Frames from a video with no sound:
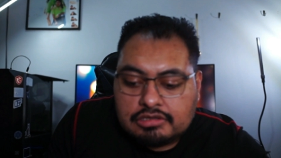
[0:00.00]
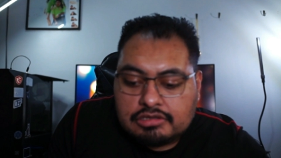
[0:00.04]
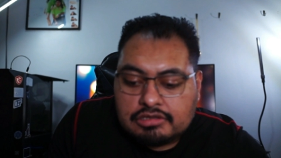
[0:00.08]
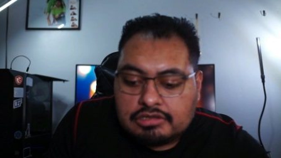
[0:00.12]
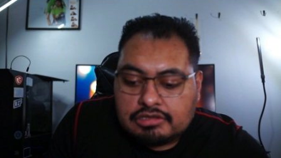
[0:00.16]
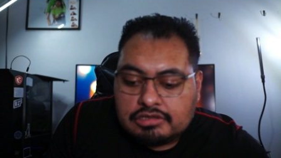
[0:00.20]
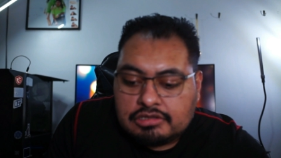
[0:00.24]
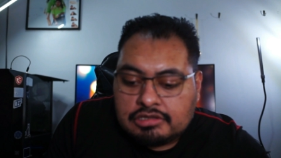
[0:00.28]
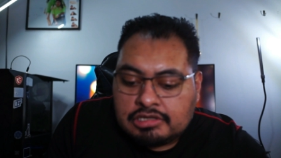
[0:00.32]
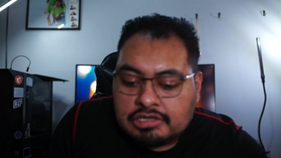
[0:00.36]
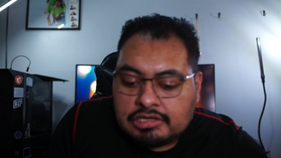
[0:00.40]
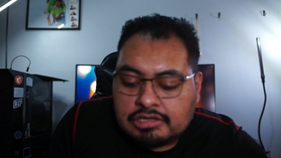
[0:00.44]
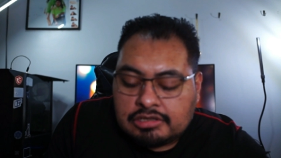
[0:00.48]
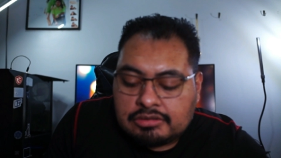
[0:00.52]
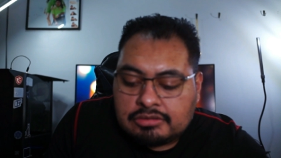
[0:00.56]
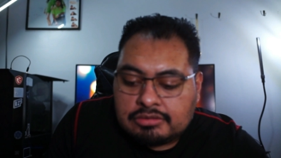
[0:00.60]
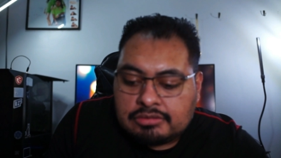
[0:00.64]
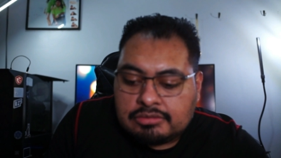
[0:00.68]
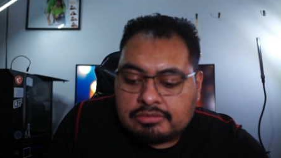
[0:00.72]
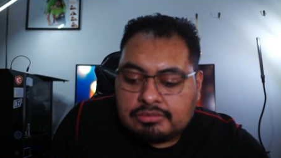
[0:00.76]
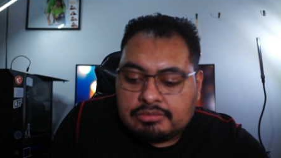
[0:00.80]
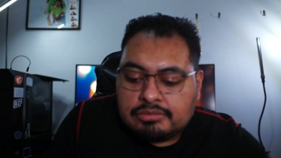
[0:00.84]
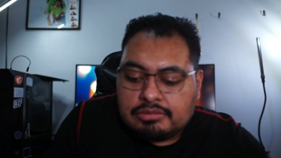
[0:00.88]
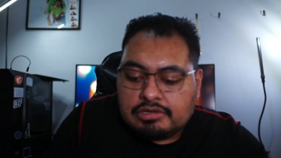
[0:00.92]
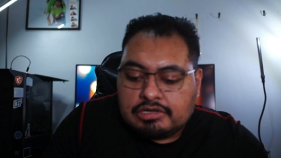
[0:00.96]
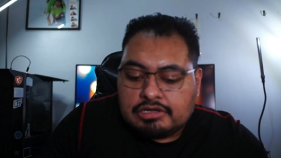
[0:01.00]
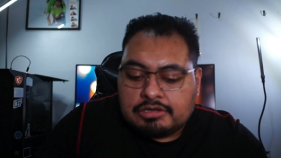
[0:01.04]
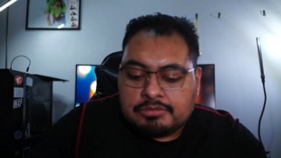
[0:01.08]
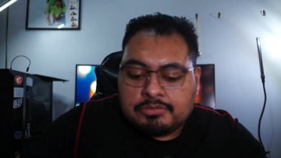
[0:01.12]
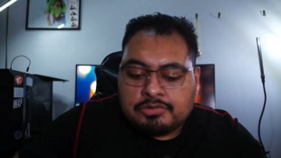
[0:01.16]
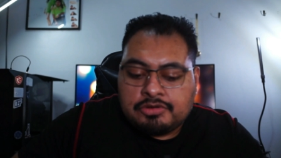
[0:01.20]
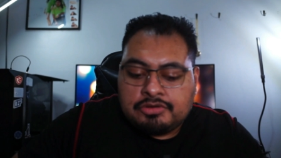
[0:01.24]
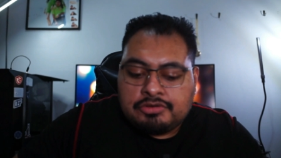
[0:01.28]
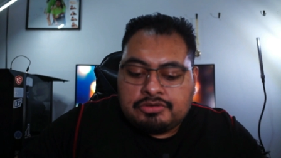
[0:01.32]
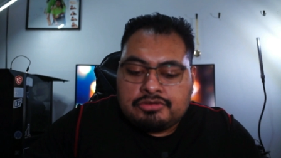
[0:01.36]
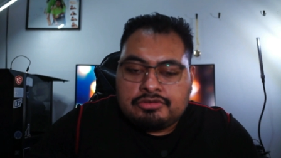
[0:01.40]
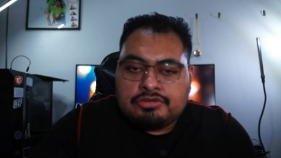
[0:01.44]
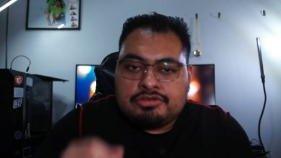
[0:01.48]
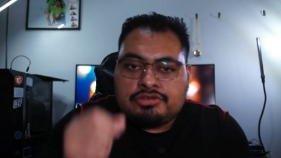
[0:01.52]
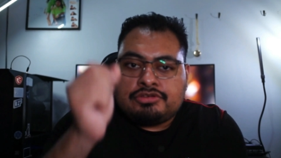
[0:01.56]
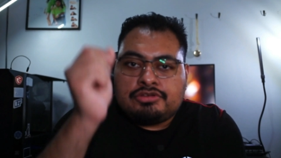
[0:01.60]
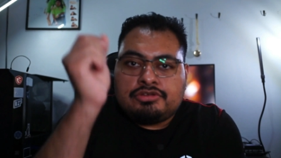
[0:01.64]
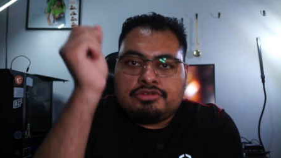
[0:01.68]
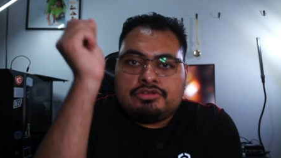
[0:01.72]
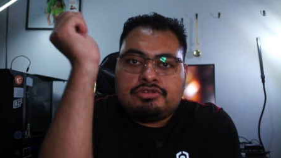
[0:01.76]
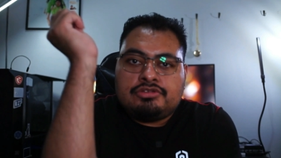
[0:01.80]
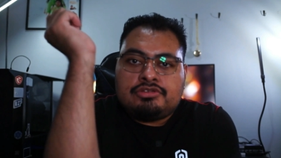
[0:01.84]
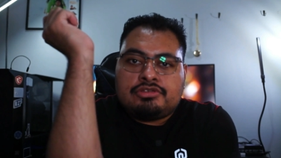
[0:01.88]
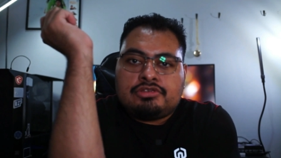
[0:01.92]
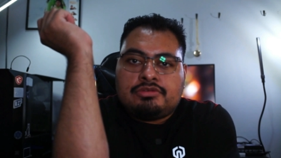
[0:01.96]
Now I'm going to show
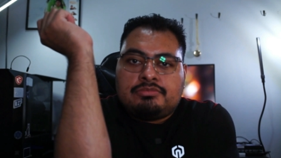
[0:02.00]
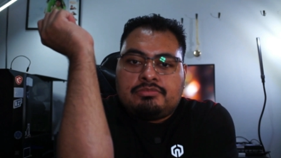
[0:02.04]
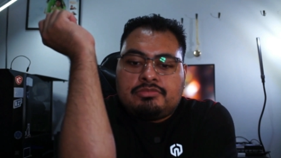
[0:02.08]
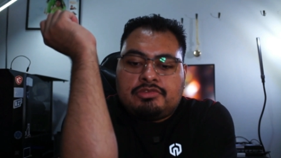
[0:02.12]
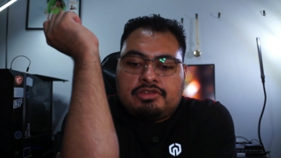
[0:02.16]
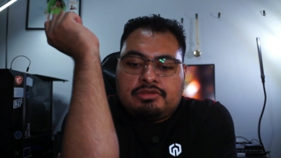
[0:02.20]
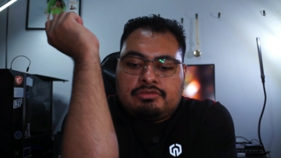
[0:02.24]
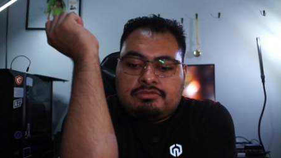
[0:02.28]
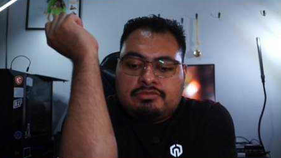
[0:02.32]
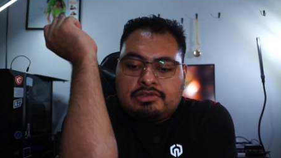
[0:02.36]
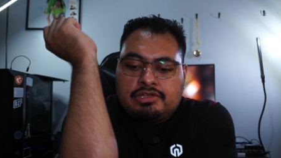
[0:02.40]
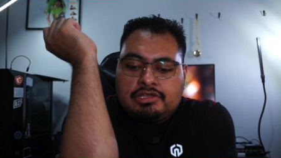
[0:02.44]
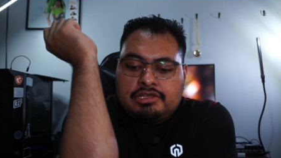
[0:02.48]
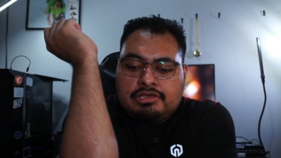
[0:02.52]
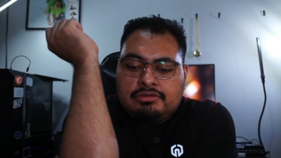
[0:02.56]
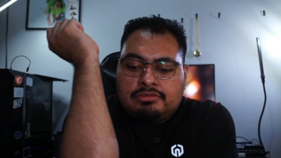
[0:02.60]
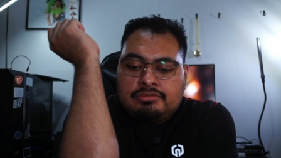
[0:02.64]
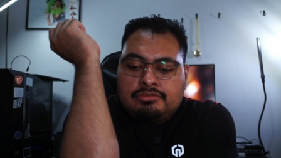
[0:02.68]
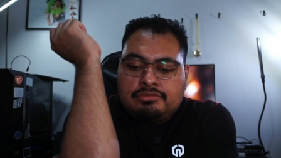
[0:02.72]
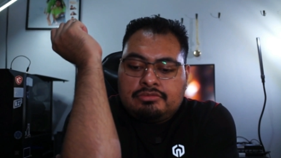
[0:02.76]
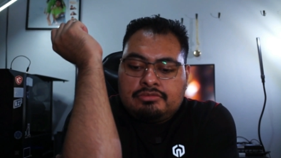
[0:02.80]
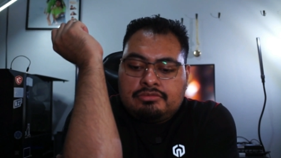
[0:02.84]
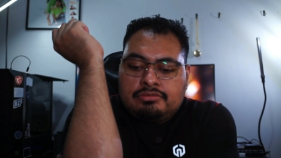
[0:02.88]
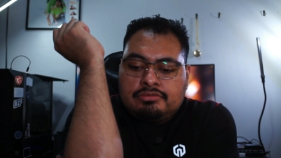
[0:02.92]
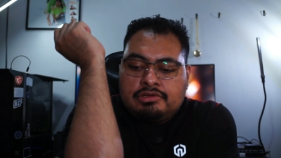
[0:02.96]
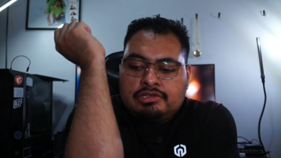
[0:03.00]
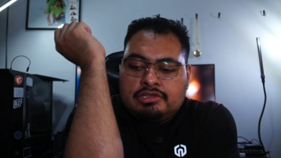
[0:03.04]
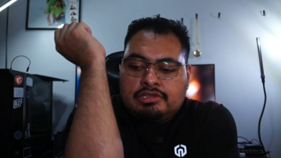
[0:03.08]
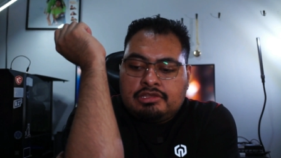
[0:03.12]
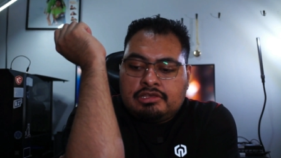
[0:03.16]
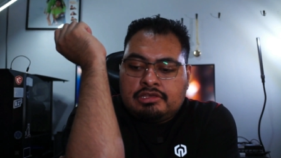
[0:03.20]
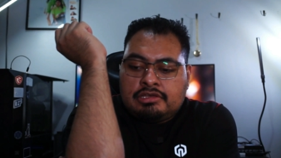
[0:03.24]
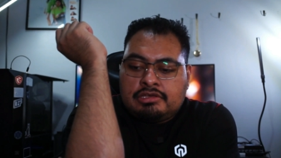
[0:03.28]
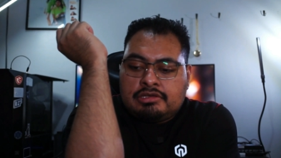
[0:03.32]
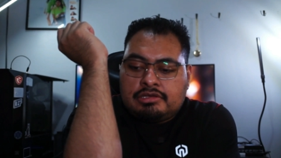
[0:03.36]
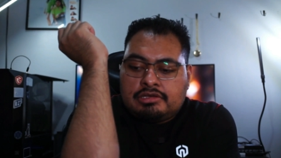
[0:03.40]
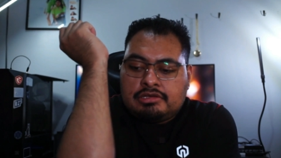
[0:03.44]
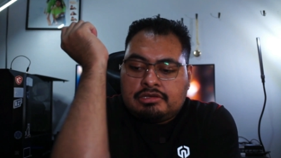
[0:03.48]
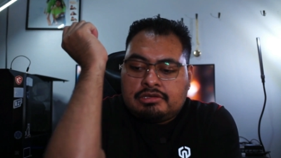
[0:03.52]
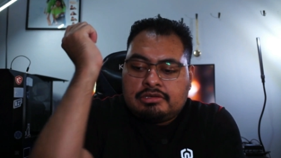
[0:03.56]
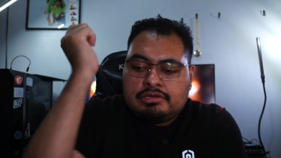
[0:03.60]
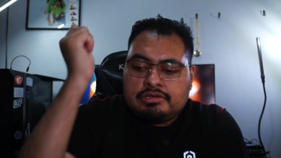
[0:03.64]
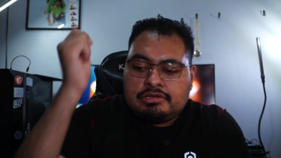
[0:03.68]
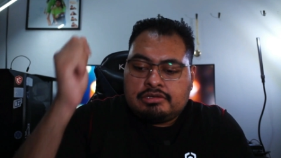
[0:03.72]
you something really cool with uh,